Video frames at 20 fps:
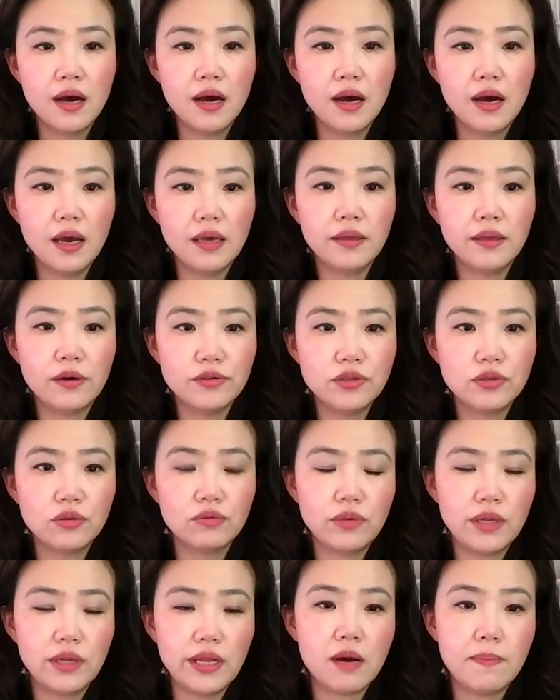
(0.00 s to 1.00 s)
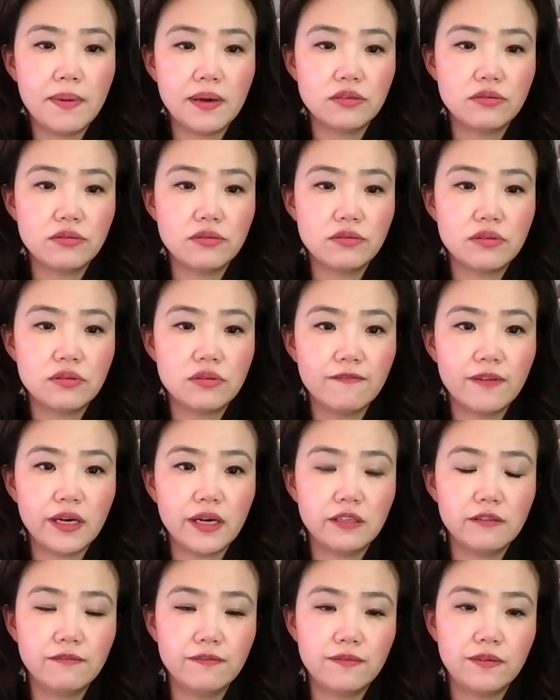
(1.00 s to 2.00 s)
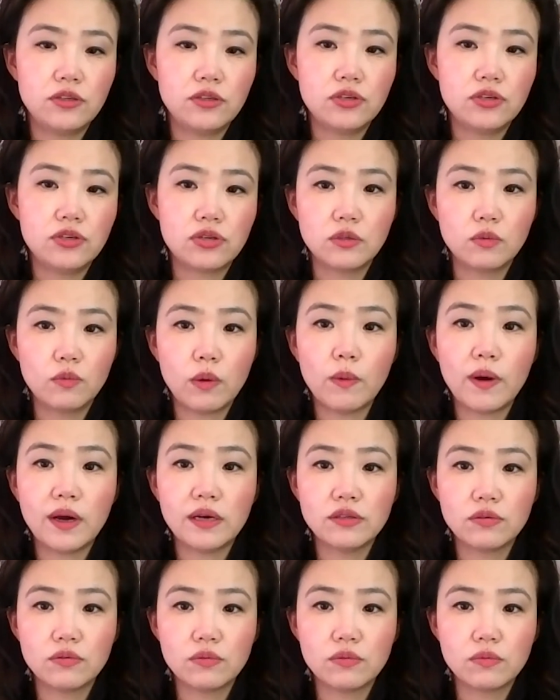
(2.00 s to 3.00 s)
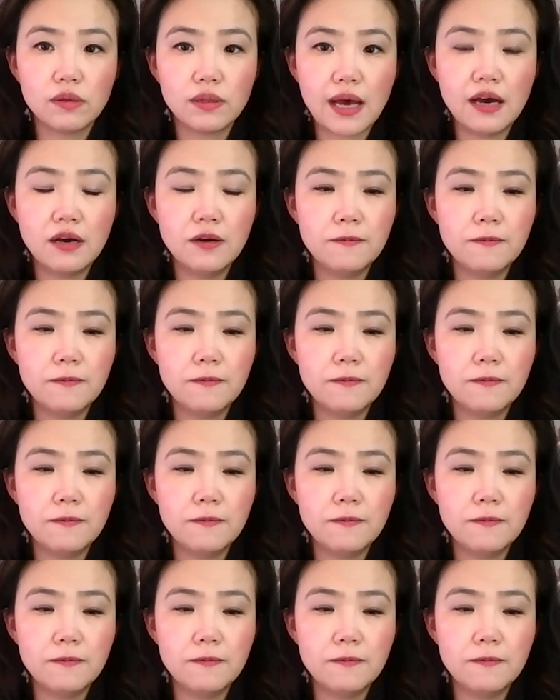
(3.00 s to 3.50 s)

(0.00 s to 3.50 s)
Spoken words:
and also really help us to define the features we want to roll out.